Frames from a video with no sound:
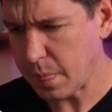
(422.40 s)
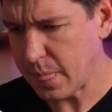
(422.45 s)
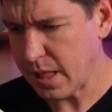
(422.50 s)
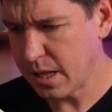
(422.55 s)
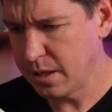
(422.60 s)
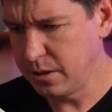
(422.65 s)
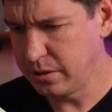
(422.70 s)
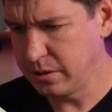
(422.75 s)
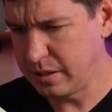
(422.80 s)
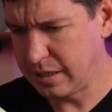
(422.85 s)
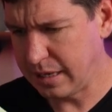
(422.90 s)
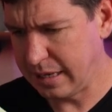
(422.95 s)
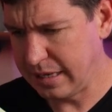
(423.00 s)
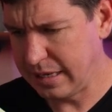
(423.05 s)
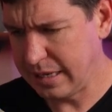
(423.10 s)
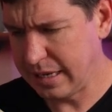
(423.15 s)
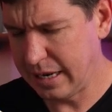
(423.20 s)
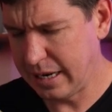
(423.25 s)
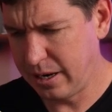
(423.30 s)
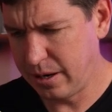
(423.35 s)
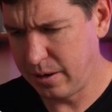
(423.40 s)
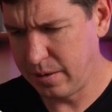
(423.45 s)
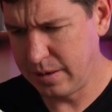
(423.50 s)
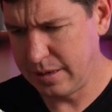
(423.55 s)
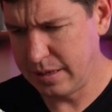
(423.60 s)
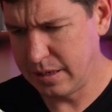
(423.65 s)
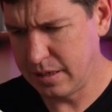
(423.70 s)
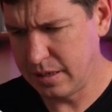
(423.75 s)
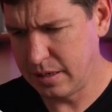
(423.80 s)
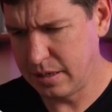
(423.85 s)
Little dining
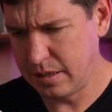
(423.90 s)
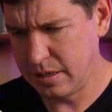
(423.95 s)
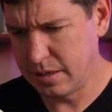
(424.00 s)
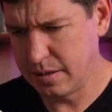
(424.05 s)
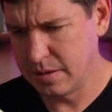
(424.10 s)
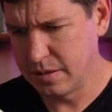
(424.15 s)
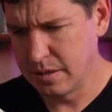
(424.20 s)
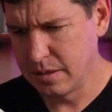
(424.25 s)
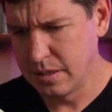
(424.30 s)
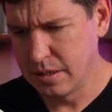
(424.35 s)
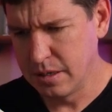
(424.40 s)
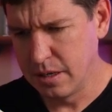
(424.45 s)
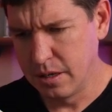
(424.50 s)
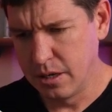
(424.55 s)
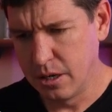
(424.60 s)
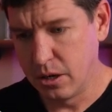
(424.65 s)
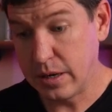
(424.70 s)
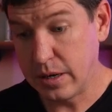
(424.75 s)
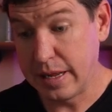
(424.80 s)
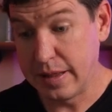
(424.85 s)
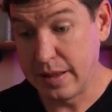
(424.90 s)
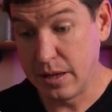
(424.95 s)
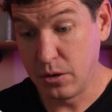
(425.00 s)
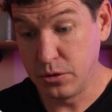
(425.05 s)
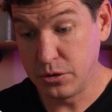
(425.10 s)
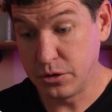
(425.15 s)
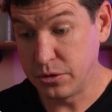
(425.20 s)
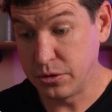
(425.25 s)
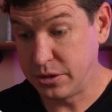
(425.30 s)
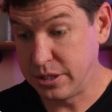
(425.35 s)
area. Okay,
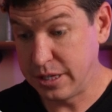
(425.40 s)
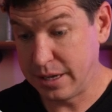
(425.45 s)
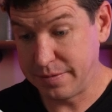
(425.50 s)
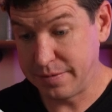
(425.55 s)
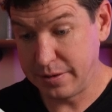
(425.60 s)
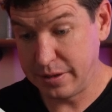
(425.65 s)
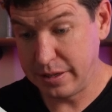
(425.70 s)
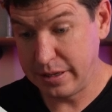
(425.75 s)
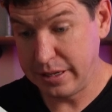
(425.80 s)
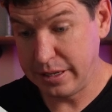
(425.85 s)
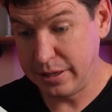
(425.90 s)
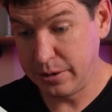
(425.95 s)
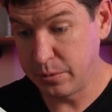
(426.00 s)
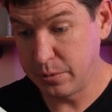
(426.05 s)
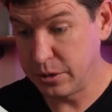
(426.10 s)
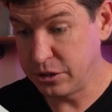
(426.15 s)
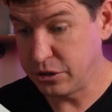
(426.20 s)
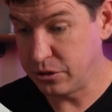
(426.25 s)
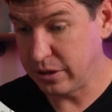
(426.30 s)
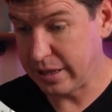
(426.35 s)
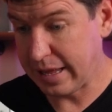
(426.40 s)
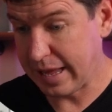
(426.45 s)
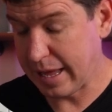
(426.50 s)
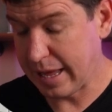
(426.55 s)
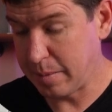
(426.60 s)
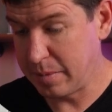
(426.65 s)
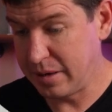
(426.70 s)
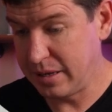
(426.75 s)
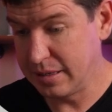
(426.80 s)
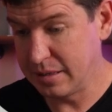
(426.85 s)
those are definitely the original
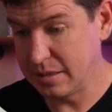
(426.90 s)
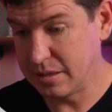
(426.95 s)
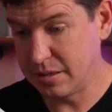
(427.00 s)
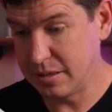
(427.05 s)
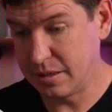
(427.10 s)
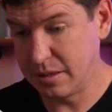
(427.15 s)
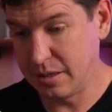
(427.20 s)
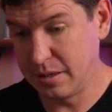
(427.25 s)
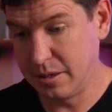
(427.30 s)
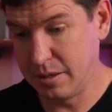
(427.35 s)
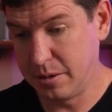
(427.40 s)
cabinets.